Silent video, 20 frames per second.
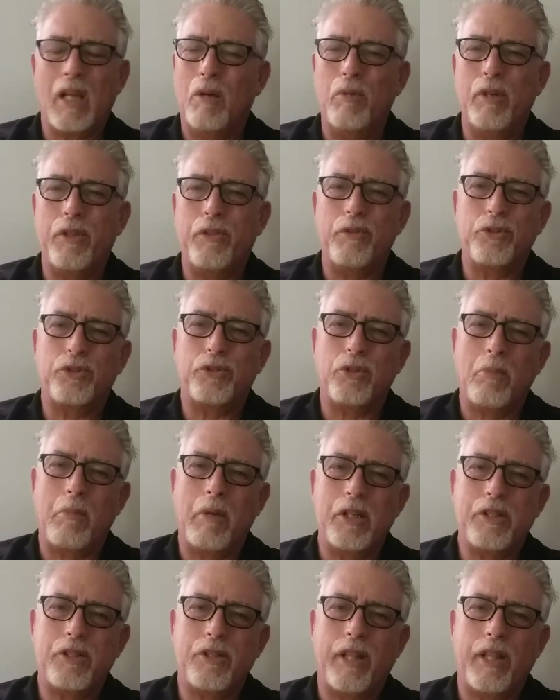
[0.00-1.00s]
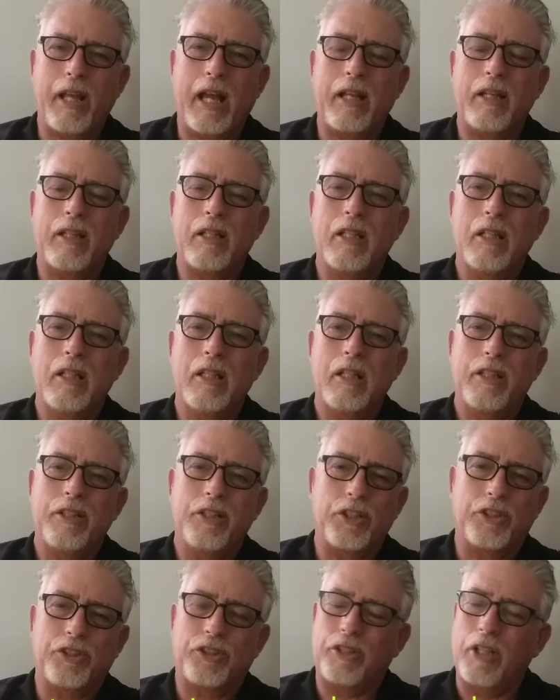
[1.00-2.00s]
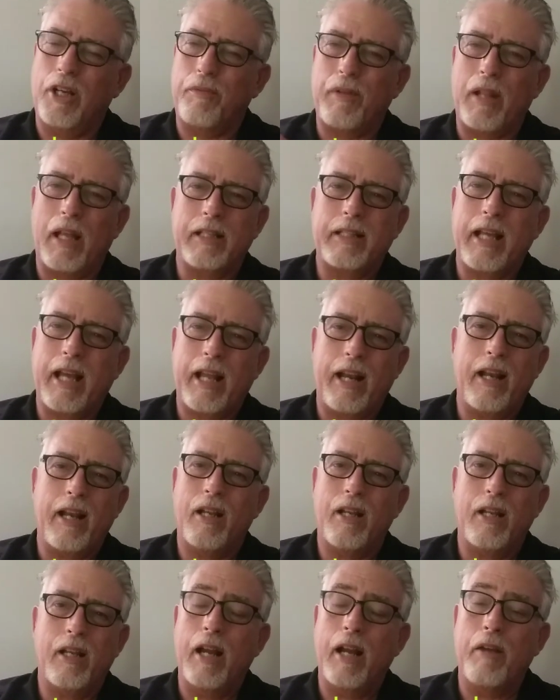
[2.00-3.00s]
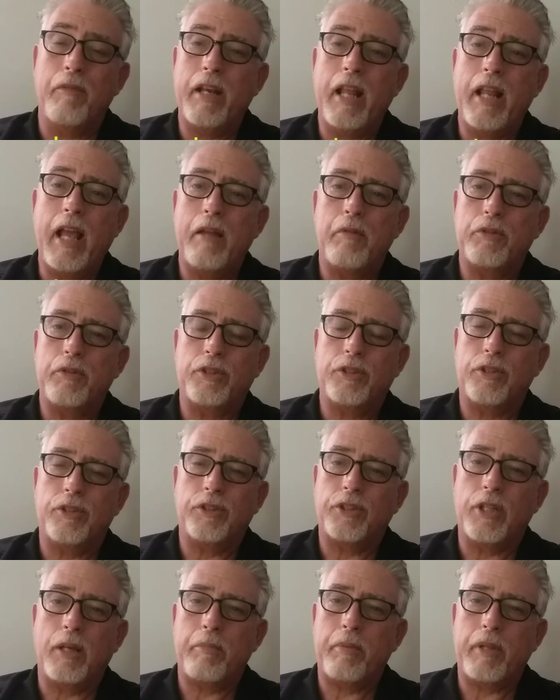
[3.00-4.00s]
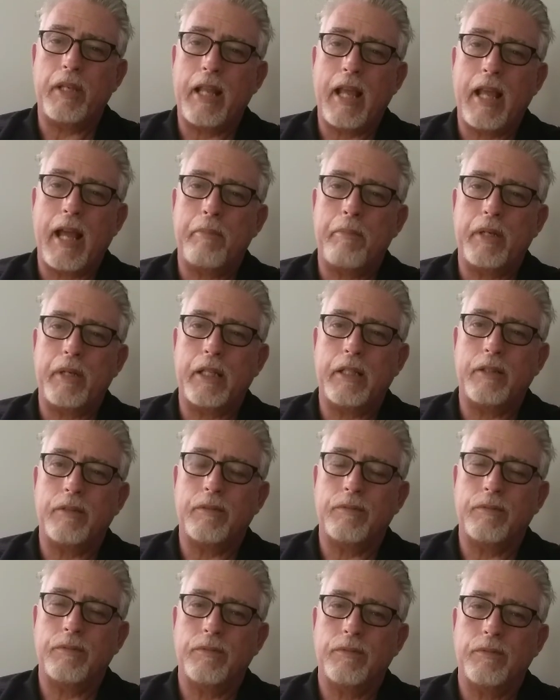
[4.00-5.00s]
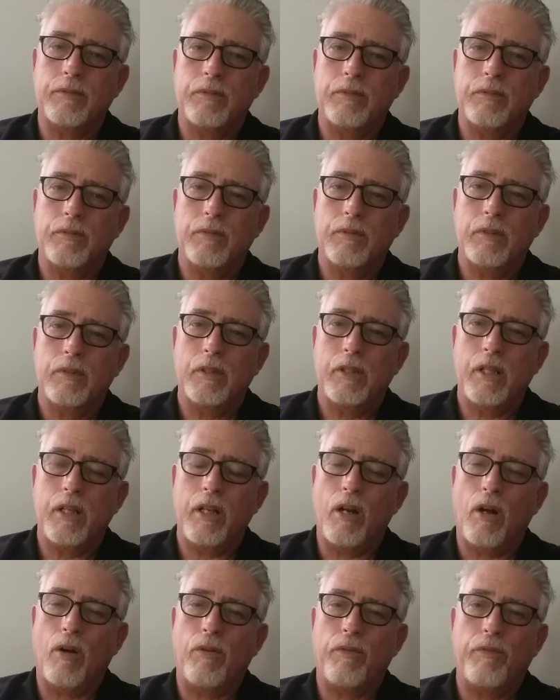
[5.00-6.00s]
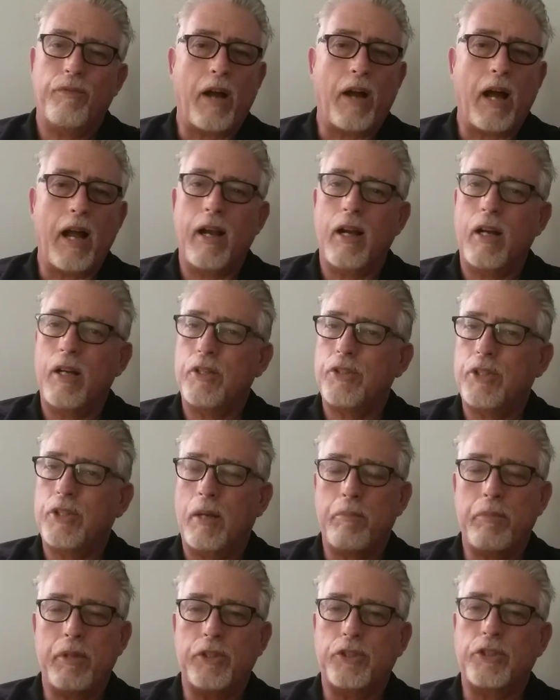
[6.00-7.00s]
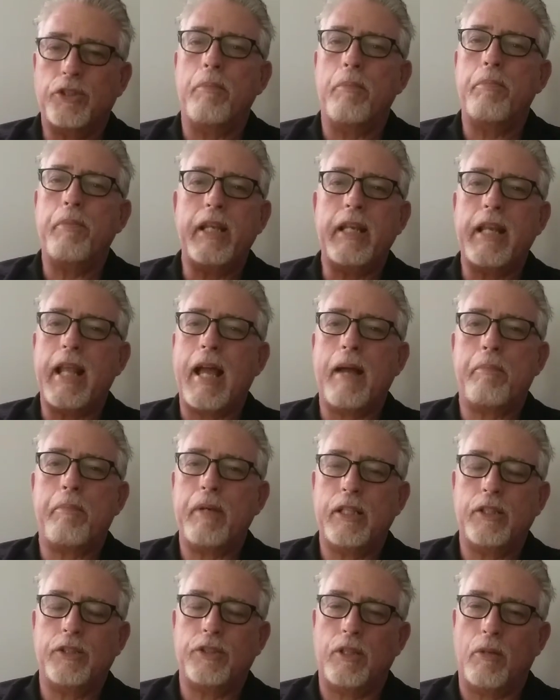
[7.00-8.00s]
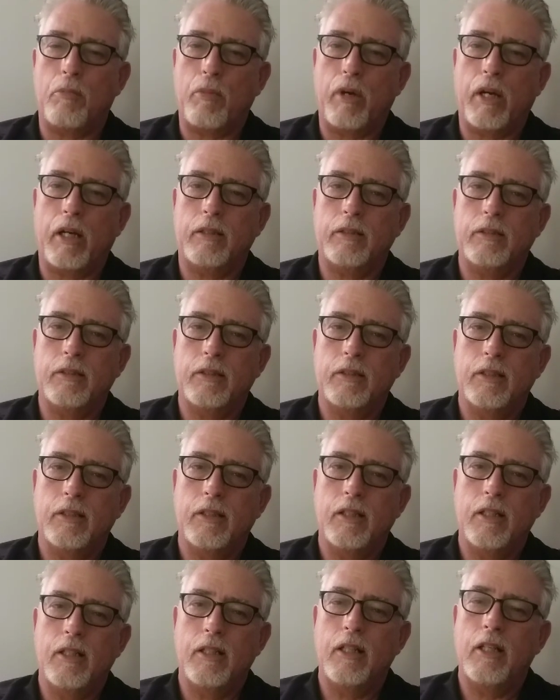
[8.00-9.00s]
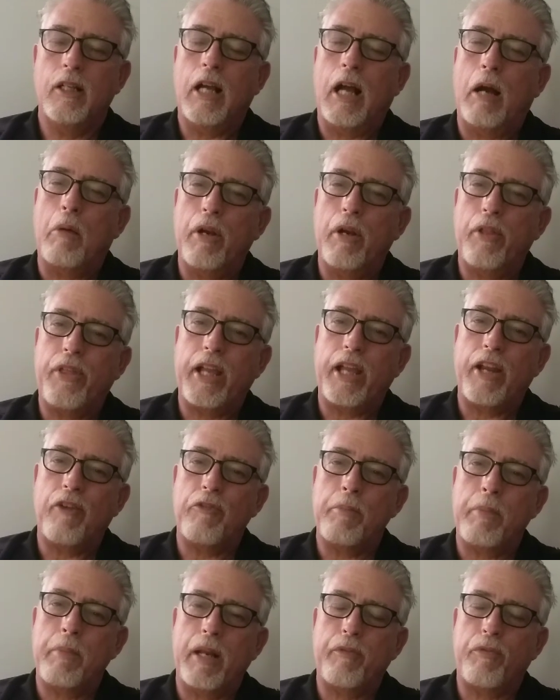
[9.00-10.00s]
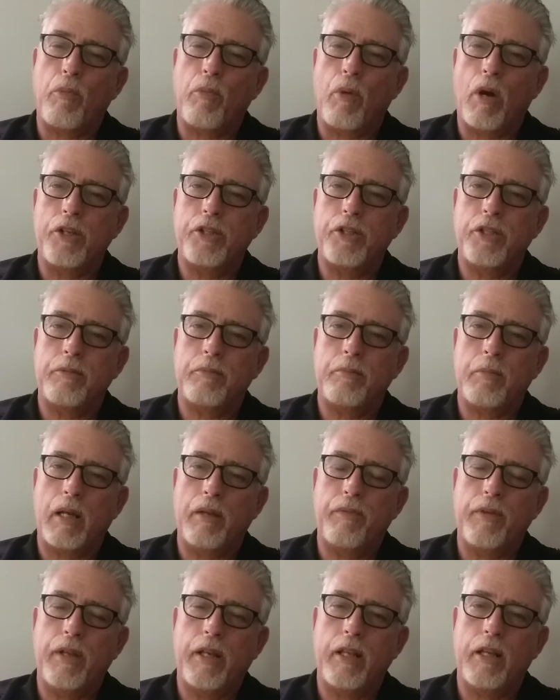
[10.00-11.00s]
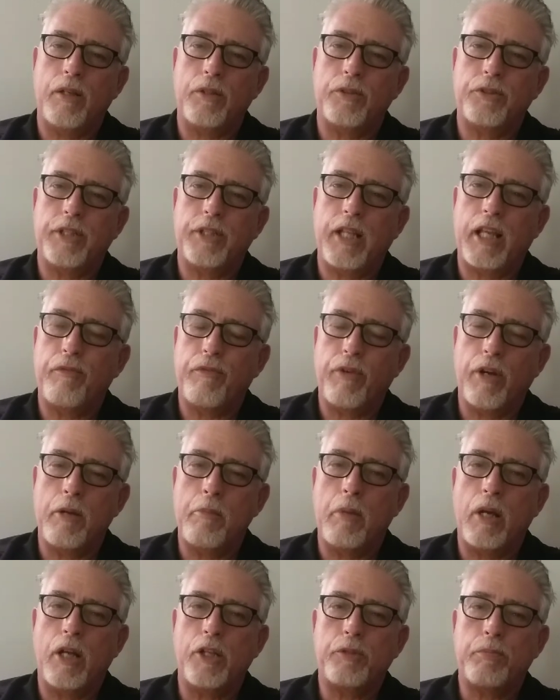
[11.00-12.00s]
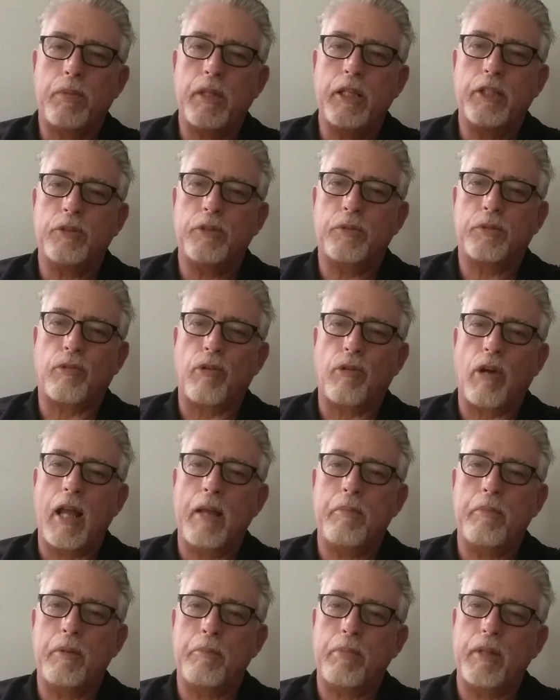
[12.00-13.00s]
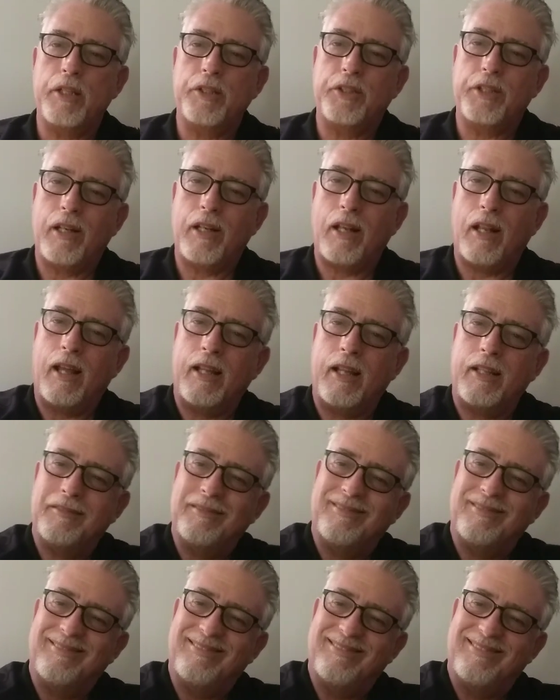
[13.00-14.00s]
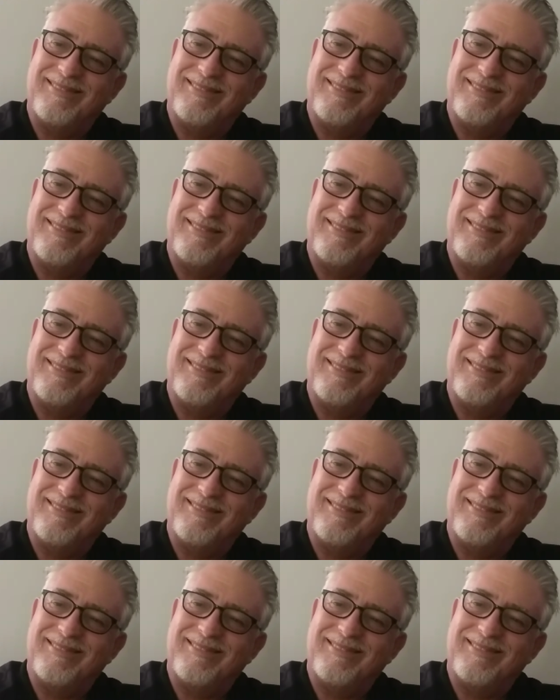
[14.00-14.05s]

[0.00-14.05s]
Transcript: I went through so much of that, just stuff like that. Every day was something happening, you know, fire or something happening somewhere. I want to thank everybody for watching my videos. Thank you very much. Please subscribe and please hit like.